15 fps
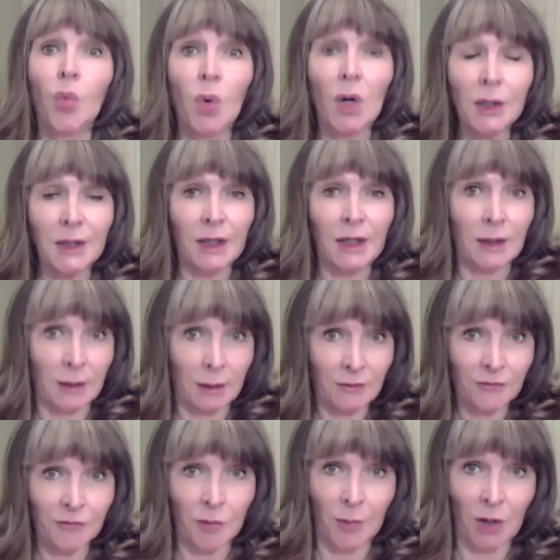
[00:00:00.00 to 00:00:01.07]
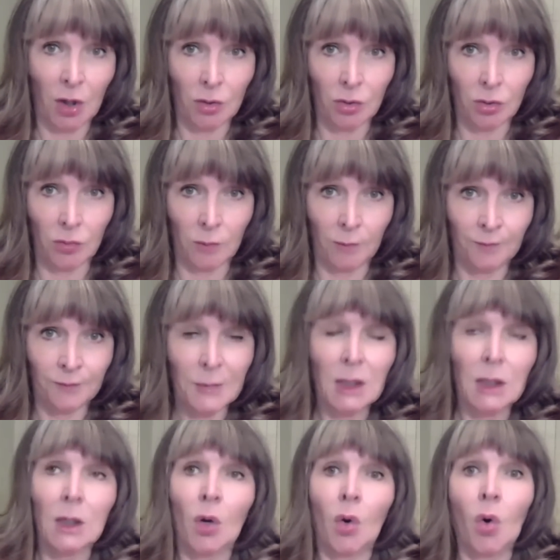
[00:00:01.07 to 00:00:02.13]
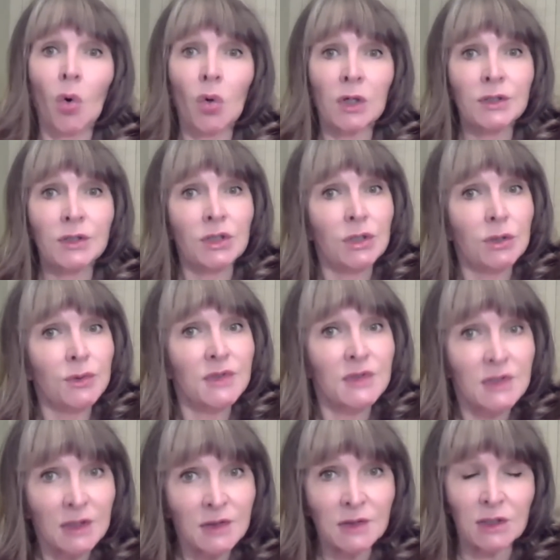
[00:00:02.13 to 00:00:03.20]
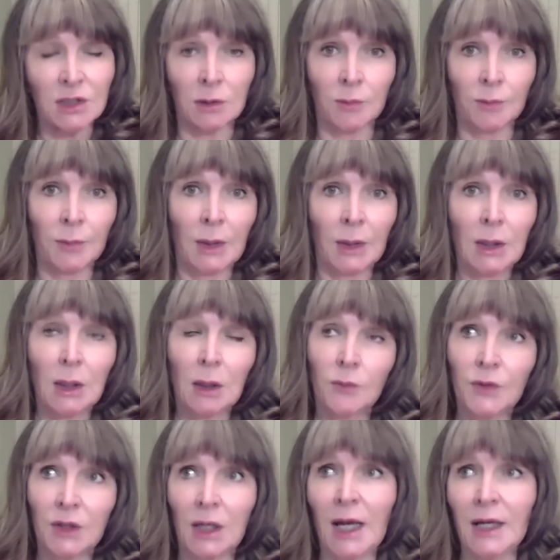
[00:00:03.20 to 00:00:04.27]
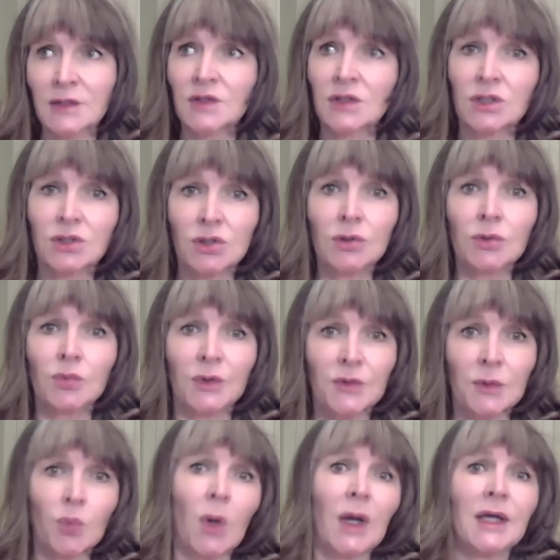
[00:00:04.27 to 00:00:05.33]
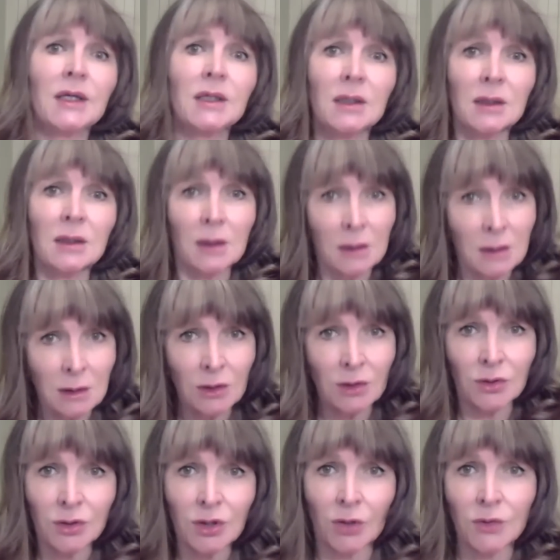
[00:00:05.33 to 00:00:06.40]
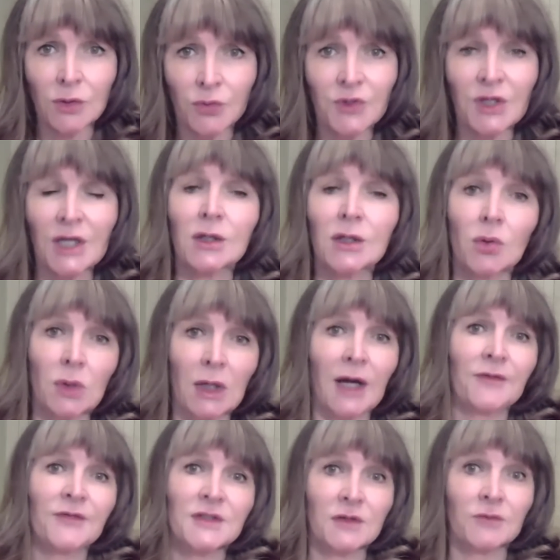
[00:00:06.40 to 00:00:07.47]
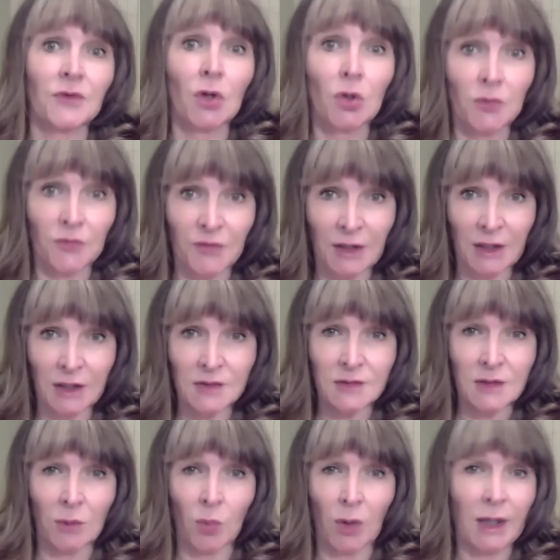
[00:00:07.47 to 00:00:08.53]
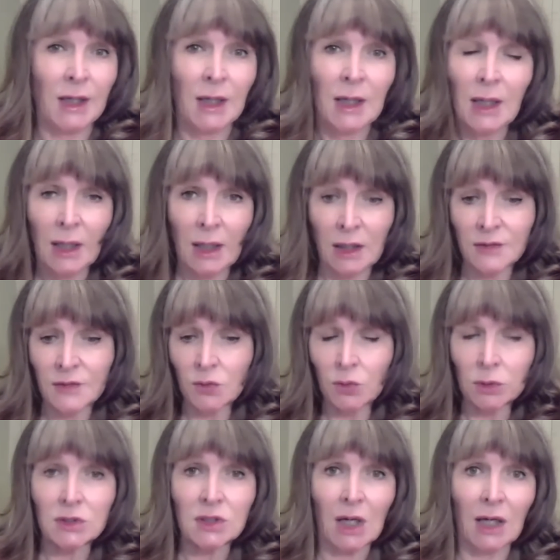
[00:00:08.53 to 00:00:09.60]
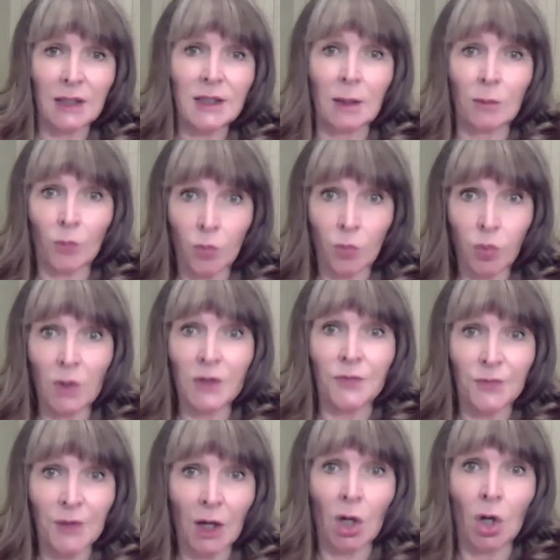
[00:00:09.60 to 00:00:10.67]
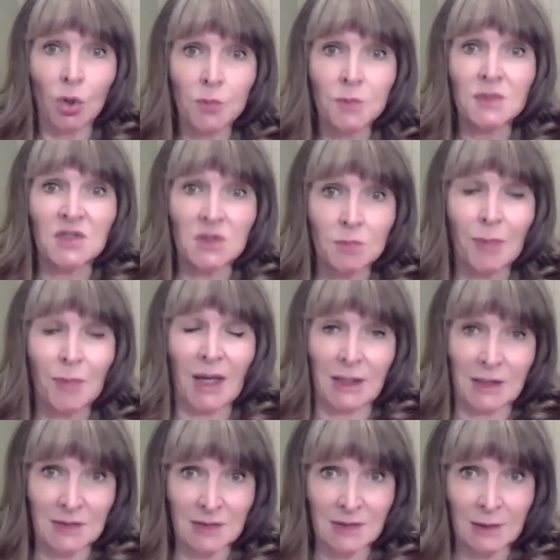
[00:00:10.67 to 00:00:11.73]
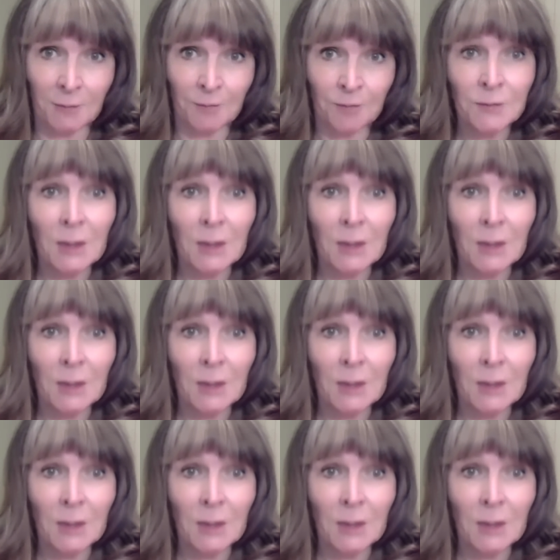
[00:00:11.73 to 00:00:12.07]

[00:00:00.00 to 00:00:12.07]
working from home, or a new system that has to do with the way, you think your life is evolving in some way. It's all tied up with the home space.